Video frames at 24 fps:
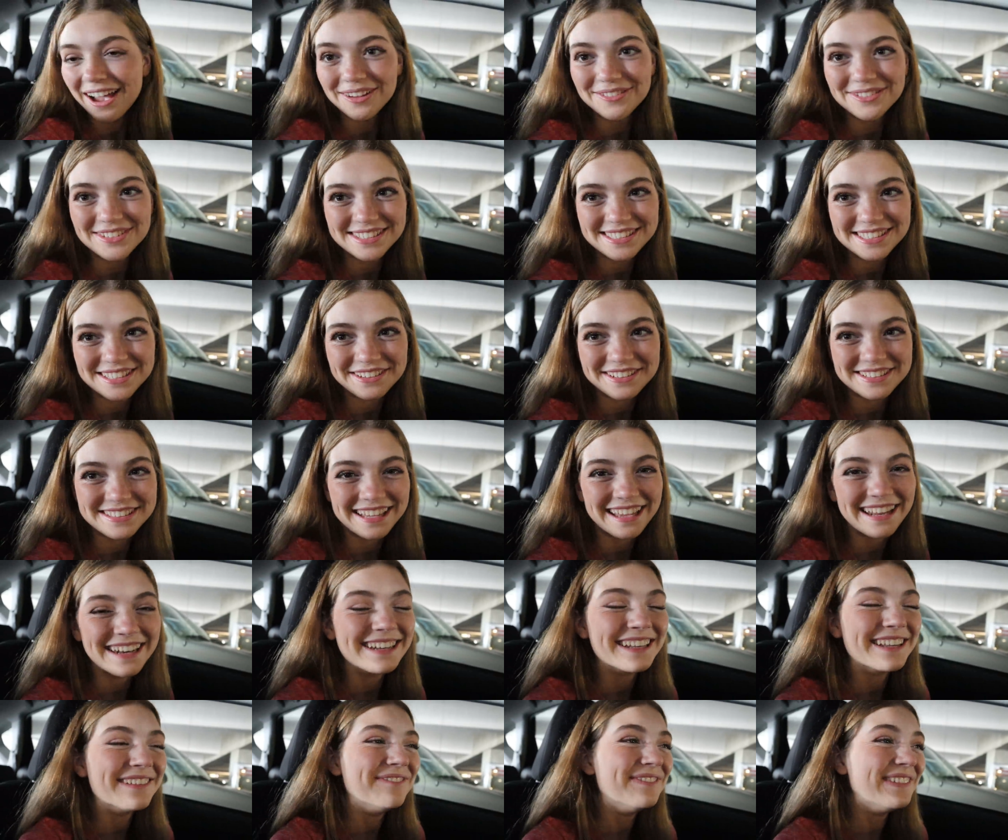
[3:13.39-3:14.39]
I'm just so
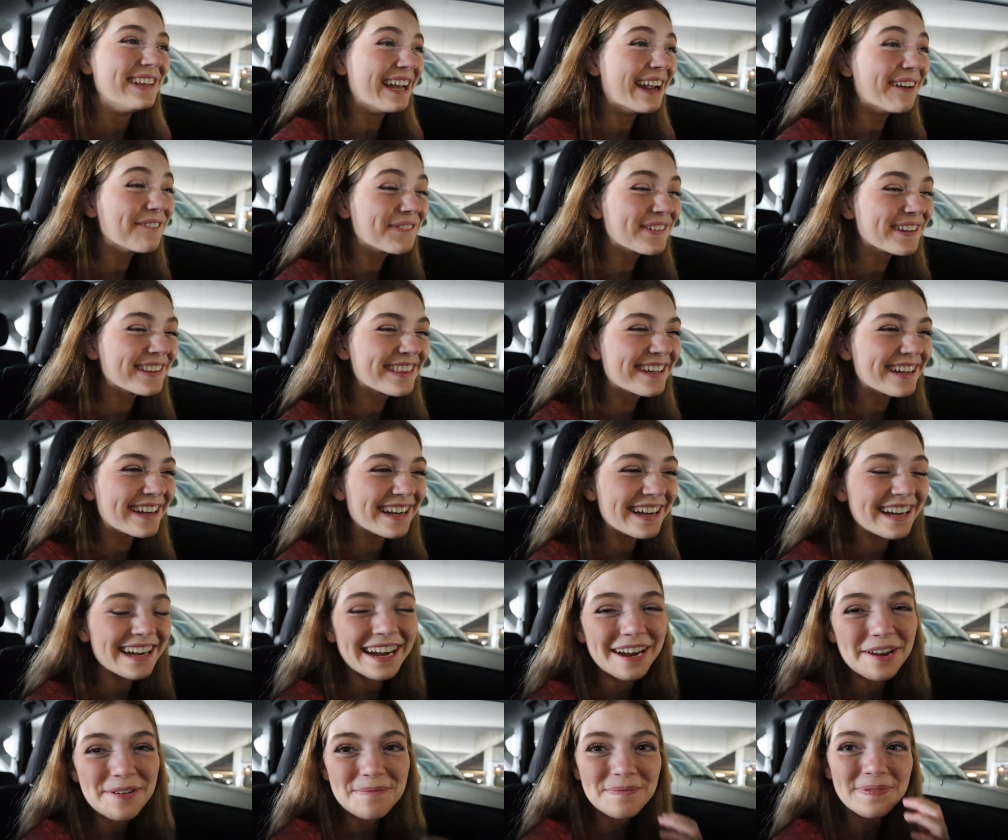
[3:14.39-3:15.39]
excited to meet up with
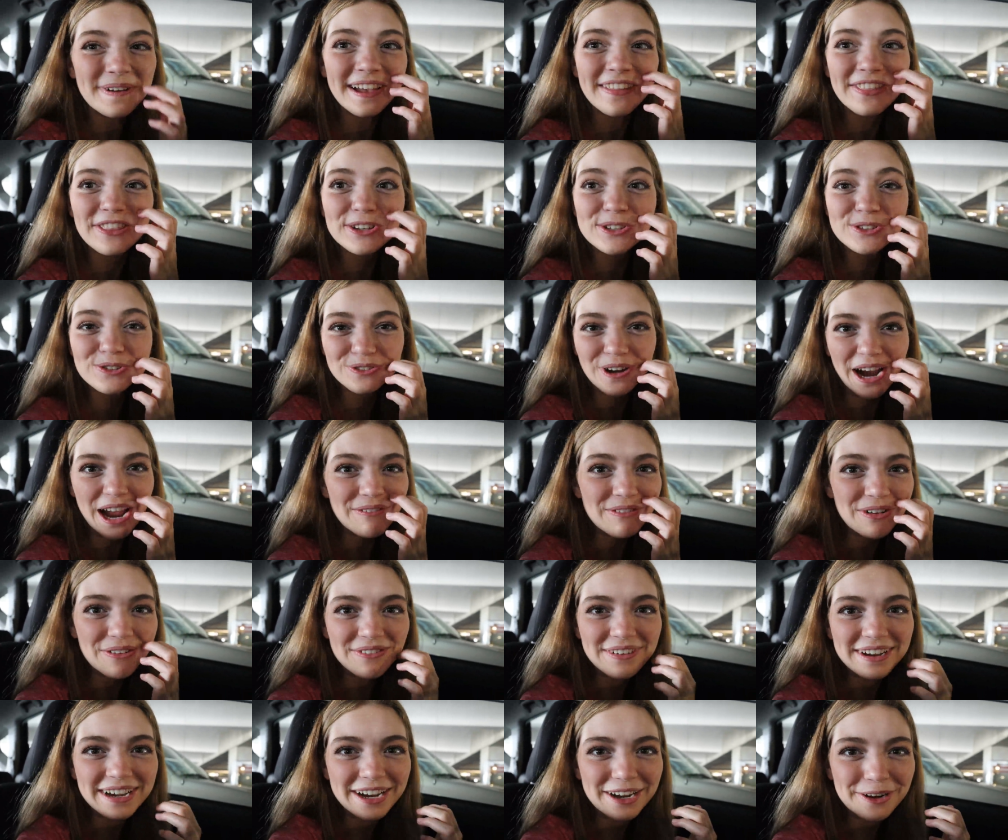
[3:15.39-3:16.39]
her. But the drive
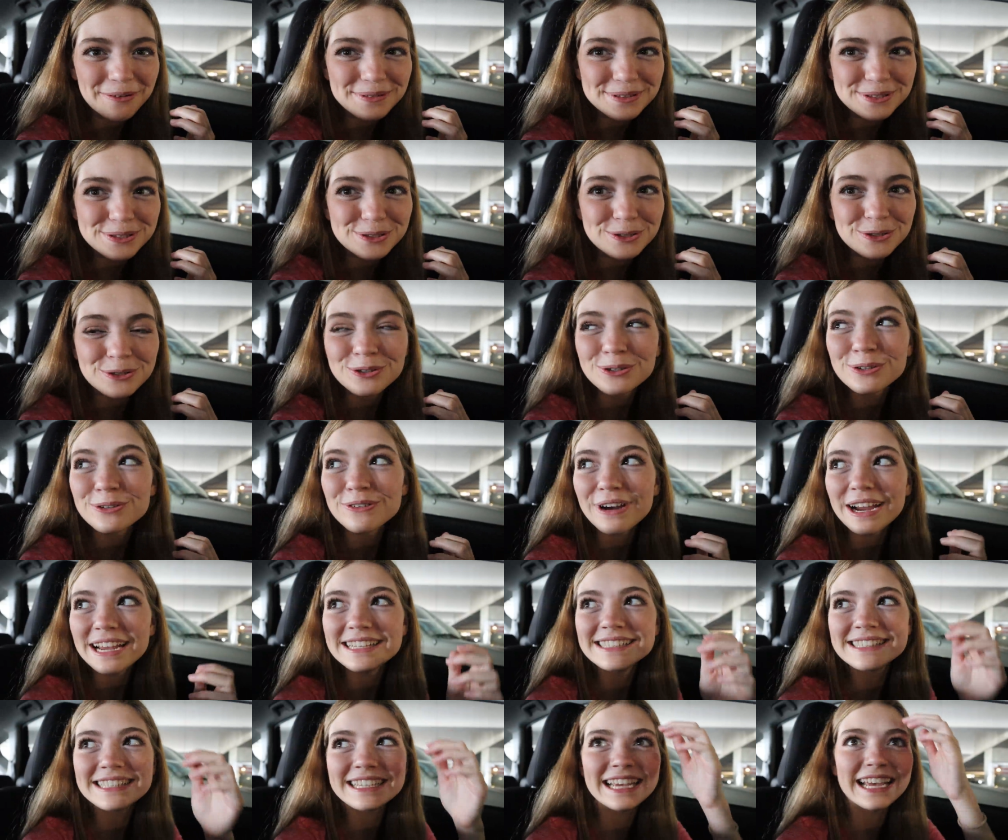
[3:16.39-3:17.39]
over here was
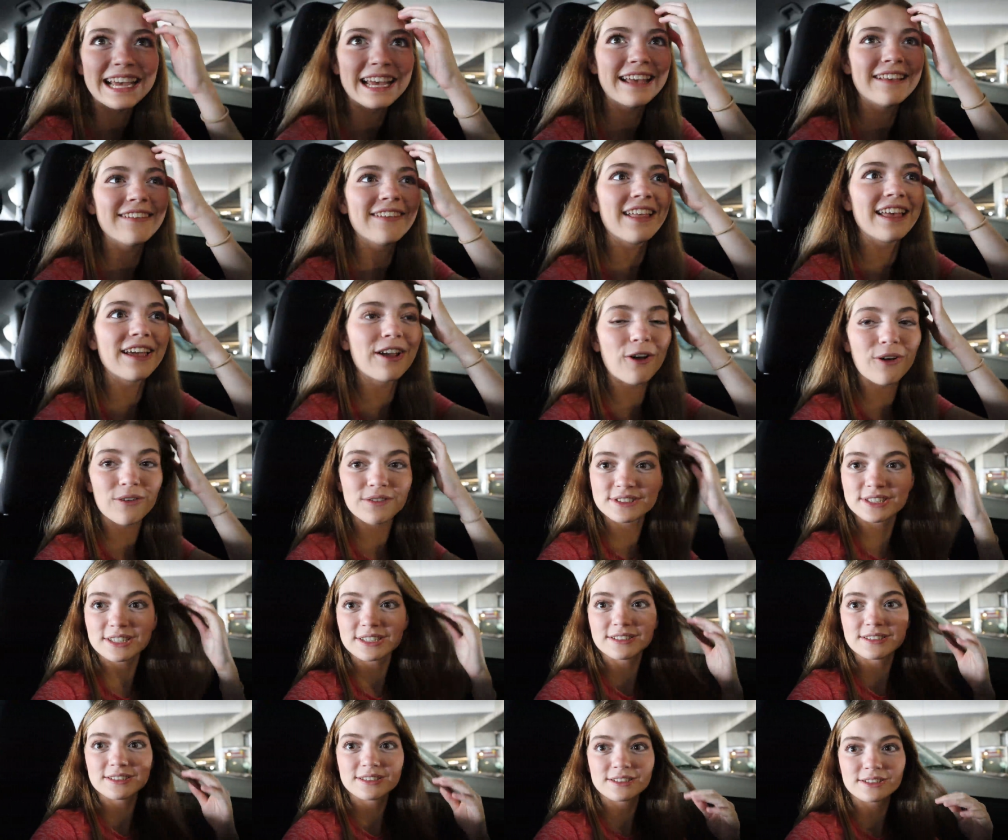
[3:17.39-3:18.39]
crazy. It like all of a
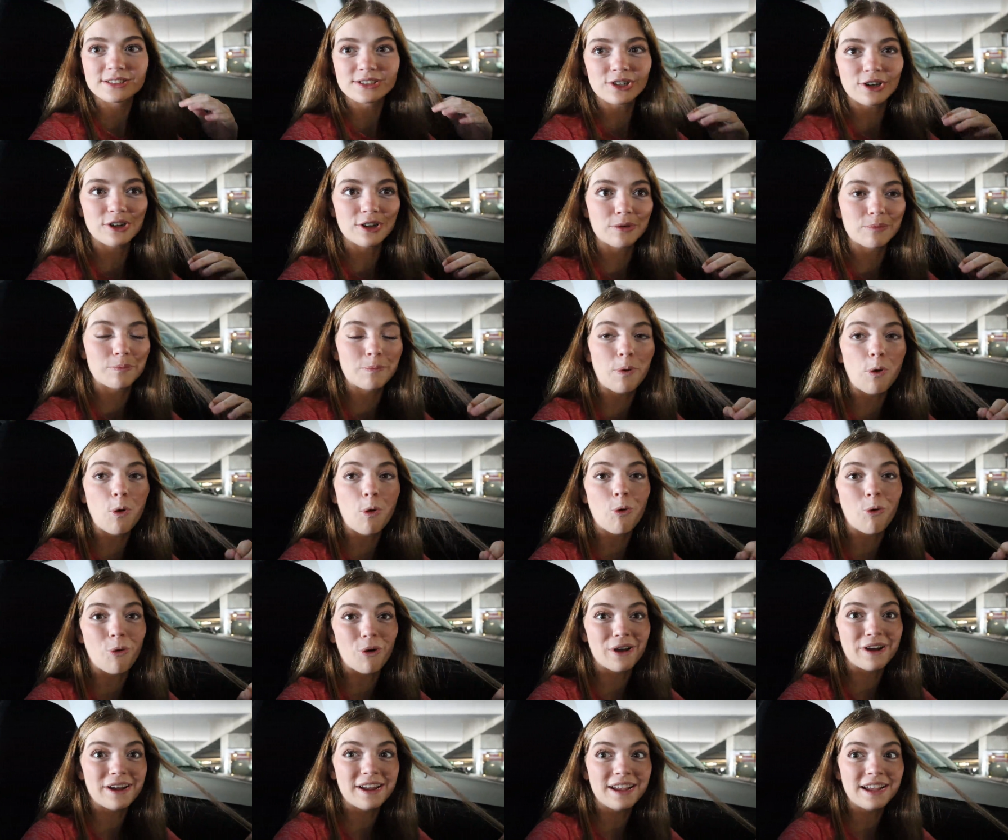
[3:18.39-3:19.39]
sudden started
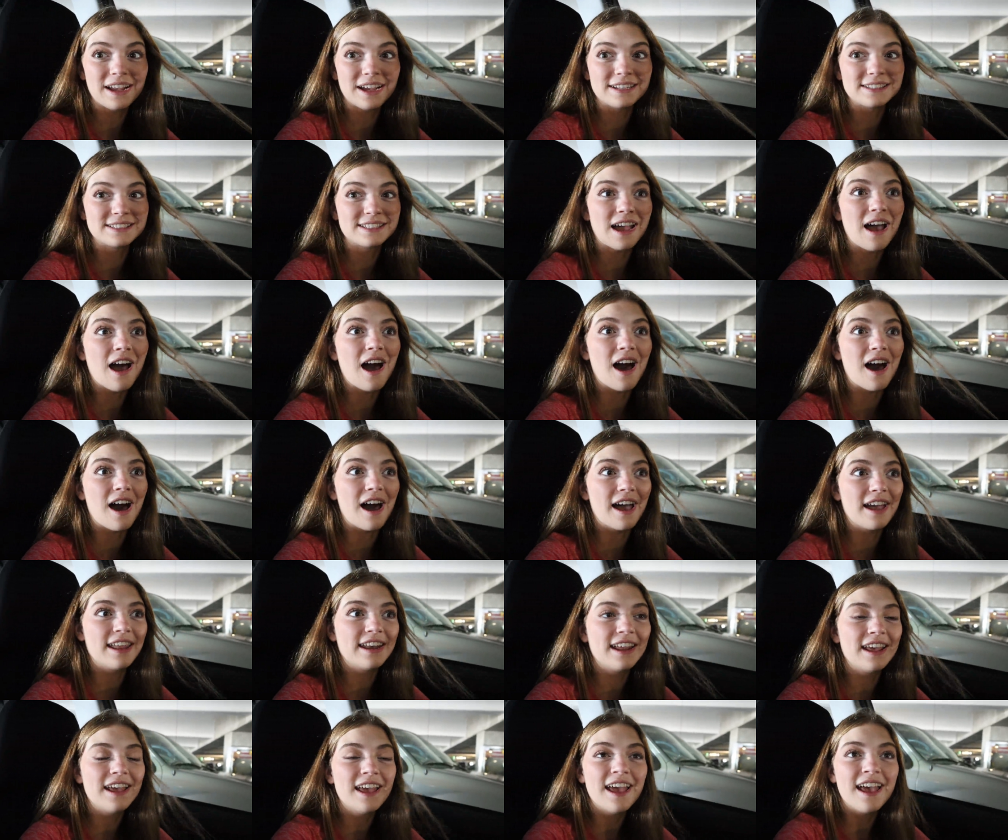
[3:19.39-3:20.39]
pouring a
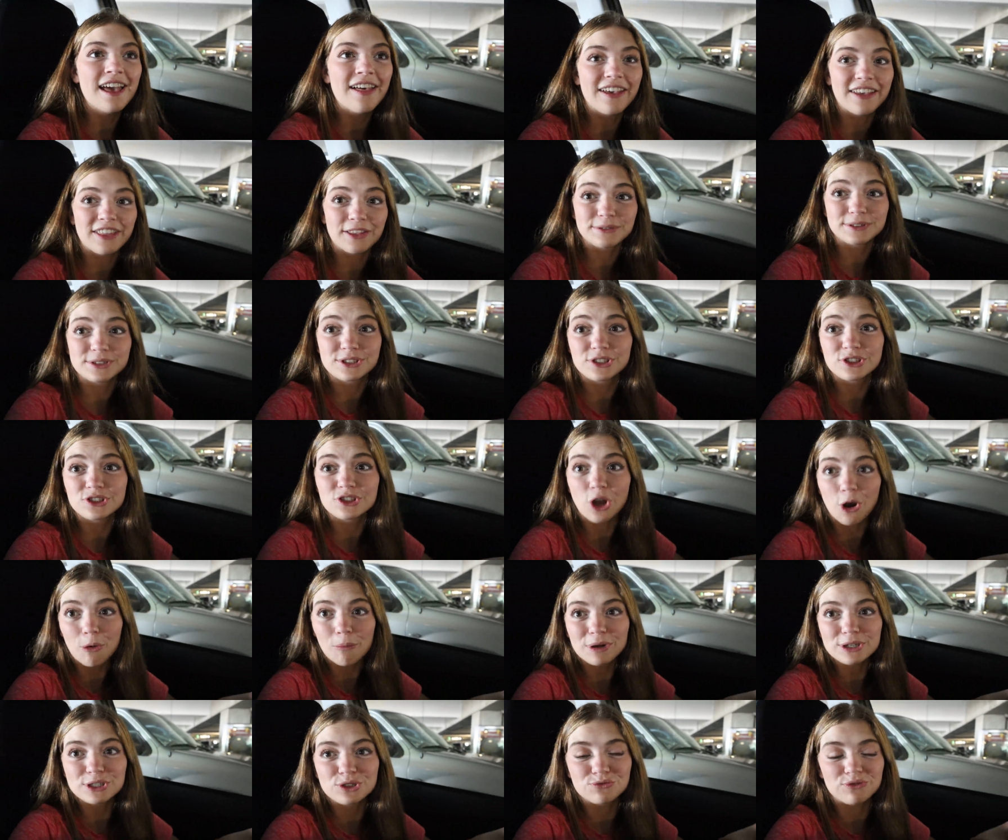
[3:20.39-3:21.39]
ton. Like there was
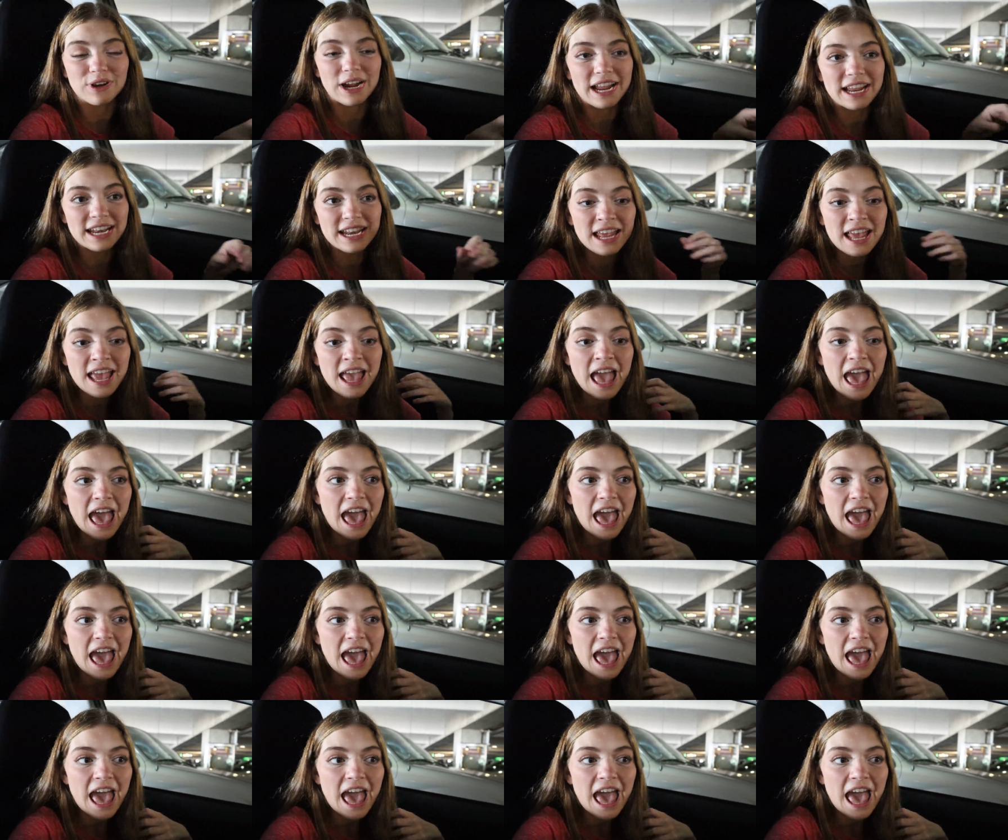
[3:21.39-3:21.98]
so much rain.